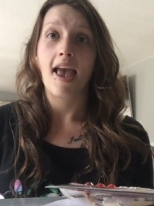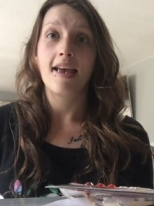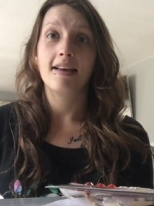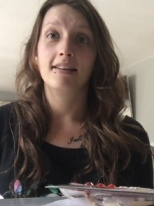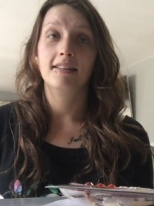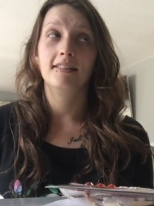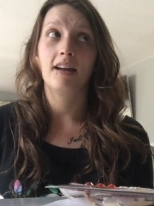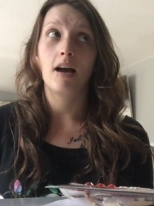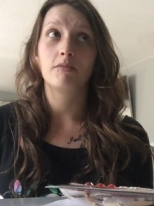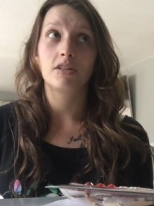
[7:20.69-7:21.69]

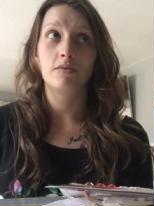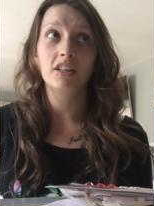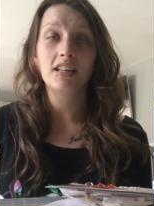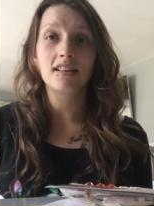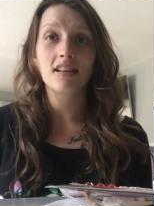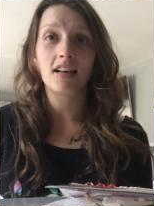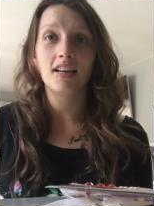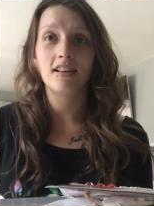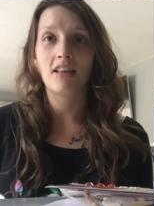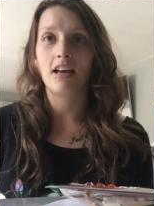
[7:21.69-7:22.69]
and I'm just really
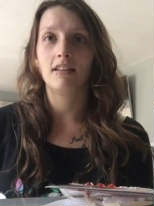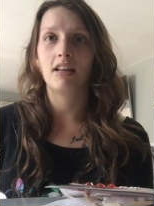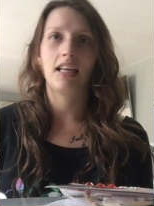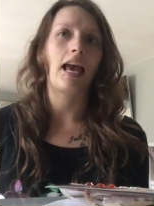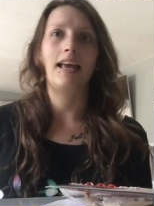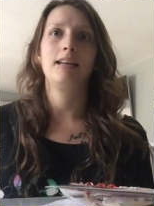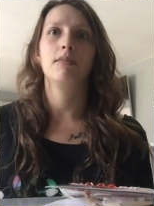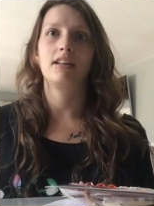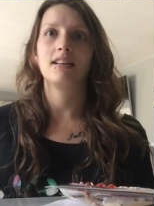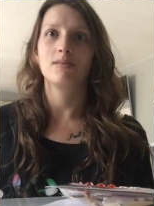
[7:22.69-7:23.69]
excited that like
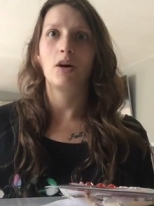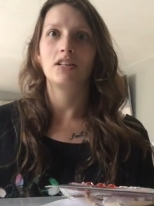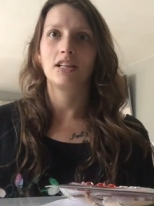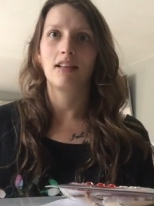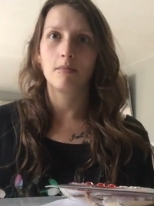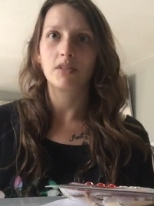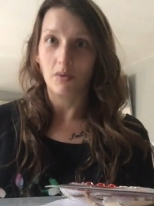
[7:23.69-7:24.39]
anybody is watching them.